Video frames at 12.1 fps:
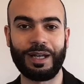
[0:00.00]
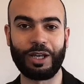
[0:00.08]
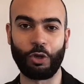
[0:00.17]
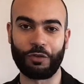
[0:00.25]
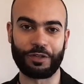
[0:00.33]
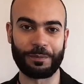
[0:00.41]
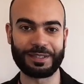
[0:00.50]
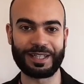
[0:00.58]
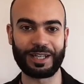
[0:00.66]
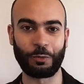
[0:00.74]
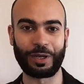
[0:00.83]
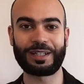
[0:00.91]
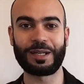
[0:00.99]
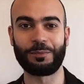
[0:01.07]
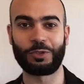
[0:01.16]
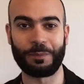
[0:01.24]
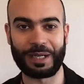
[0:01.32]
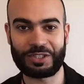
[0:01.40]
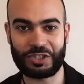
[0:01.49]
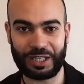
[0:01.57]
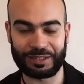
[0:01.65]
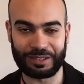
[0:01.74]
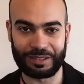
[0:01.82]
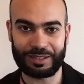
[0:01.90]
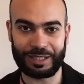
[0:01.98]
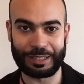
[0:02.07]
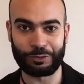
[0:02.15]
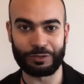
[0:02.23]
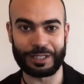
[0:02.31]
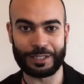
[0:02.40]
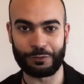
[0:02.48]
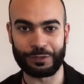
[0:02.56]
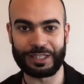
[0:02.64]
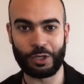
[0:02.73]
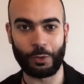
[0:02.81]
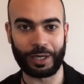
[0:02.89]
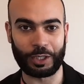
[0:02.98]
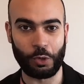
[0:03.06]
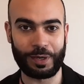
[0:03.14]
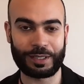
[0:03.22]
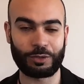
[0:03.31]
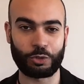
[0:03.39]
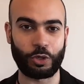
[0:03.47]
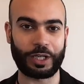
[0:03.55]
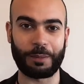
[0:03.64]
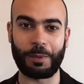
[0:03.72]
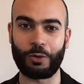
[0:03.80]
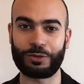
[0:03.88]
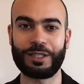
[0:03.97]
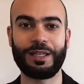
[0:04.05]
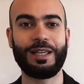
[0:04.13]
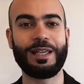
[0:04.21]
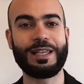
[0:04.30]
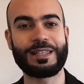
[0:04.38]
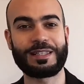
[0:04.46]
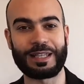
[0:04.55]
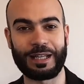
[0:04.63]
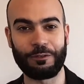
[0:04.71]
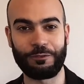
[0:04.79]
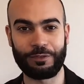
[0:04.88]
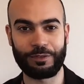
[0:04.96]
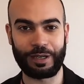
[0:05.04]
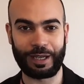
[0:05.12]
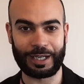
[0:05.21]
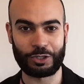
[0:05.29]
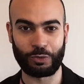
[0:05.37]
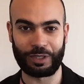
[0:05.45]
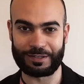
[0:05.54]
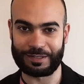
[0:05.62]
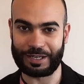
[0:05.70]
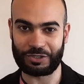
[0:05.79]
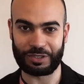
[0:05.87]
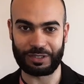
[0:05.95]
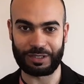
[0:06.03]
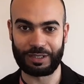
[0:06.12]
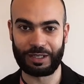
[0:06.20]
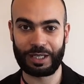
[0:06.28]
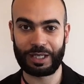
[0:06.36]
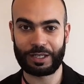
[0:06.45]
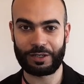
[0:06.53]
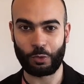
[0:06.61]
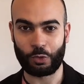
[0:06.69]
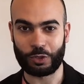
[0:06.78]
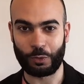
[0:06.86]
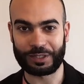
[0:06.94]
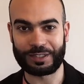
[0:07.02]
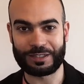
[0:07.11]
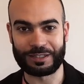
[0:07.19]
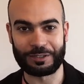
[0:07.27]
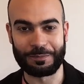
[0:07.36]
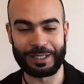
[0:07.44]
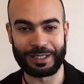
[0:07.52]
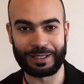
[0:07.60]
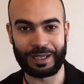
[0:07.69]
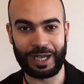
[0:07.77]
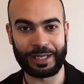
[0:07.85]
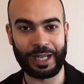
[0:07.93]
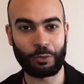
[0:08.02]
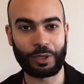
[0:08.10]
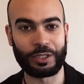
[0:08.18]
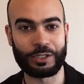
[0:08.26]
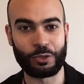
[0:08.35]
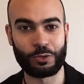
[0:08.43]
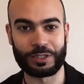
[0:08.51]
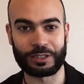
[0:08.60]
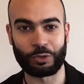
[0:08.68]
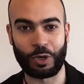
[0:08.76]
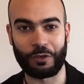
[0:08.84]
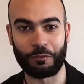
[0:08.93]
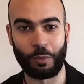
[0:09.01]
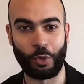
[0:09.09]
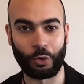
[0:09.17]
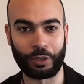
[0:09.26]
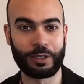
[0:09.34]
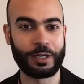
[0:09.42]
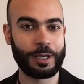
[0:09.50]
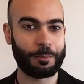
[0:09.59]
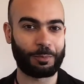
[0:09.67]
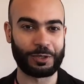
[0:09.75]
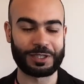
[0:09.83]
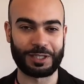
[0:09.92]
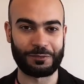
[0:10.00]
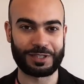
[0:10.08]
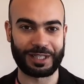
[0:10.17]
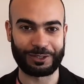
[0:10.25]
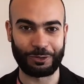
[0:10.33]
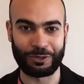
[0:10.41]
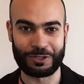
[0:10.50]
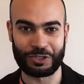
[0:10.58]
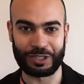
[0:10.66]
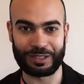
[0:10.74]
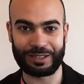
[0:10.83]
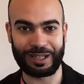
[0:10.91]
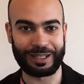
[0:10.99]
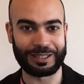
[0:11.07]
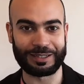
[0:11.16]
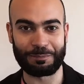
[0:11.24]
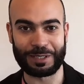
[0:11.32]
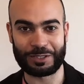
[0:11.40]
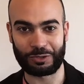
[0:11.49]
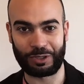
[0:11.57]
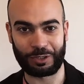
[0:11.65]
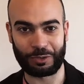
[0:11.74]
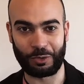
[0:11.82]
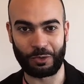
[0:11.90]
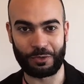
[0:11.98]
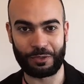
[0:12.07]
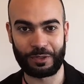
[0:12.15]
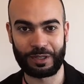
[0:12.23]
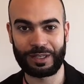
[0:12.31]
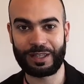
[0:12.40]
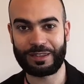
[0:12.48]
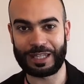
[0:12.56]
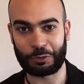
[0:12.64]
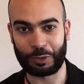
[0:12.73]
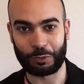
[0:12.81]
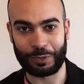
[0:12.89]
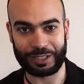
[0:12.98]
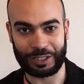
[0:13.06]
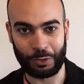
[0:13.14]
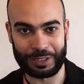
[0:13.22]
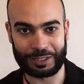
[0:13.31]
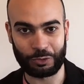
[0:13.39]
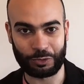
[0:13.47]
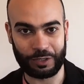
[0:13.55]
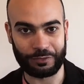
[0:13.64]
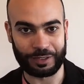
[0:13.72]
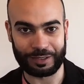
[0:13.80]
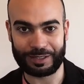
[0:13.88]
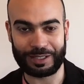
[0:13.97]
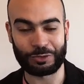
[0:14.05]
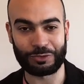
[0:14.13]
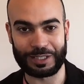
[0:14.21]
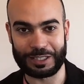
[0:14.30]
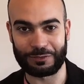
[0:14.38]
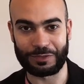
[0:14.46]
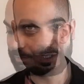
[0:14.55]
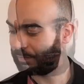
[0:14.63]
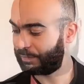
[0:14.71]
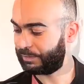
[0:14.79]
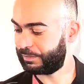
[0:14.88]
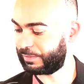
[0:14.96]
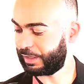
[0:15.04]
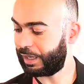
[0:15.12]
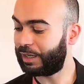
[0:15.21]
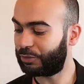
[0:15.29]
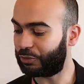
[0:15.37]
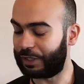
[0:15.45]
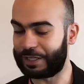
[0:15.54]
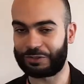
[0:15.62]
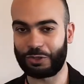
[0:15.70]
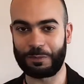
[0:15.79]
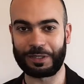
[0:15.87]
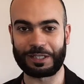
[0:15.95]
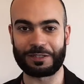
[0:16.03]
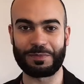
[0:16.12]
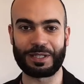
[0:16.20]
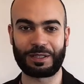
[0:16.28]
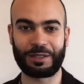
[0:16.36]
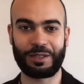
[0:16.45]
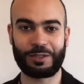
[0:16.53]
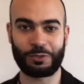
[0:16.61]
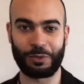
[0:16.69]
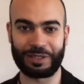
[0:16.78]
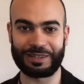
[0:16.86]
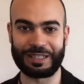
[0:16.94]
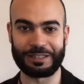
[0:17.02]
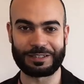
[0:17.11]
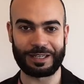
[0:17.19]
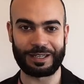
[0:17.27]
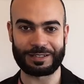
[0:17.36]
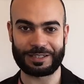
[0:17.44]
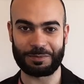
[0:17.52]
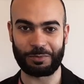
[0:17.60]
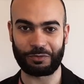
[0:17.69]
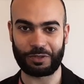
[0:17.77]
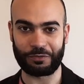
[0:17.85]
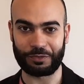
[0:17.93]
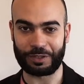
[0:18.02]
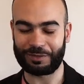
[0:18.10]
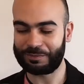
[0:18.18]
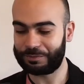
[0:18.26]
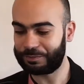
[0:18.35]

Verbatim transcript: Hello everybody and welcome to my channel. In today's video we're going to talk about self-actualization. So what does it mean and how can you use it to have more positive psychology and personal growth? That's what we are going to cover in today's video. Today's topic is big so it needs a sip of coffee.